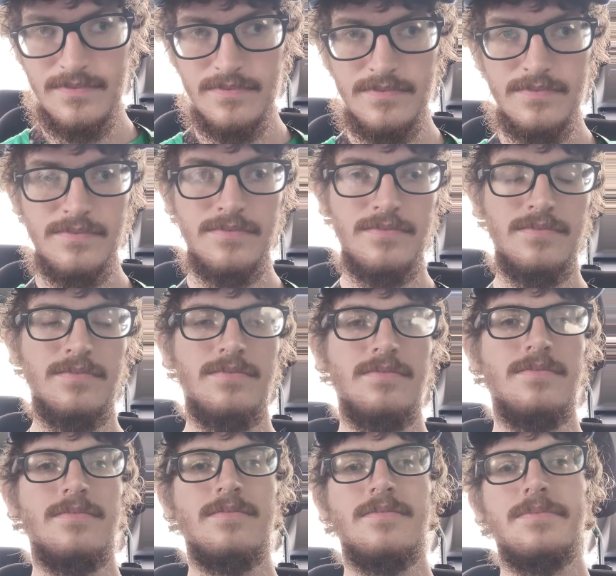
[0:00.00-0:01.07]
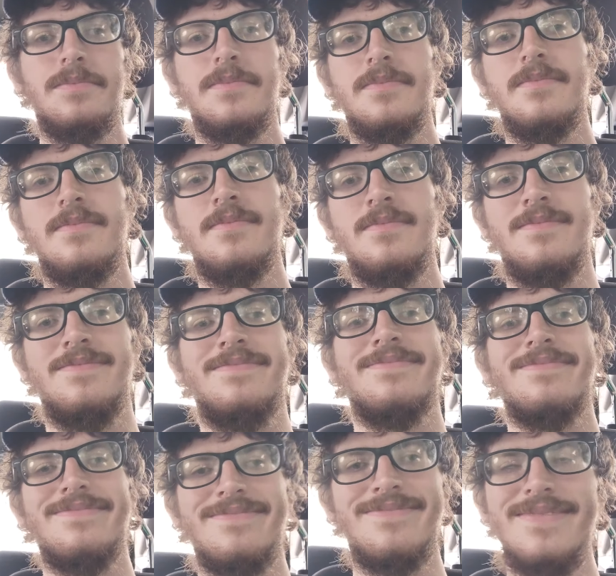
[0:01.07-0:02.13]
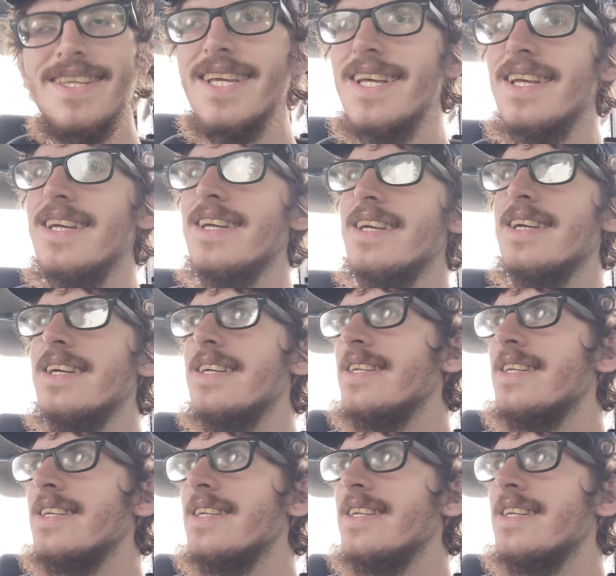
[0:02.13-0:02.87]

(no one is talking)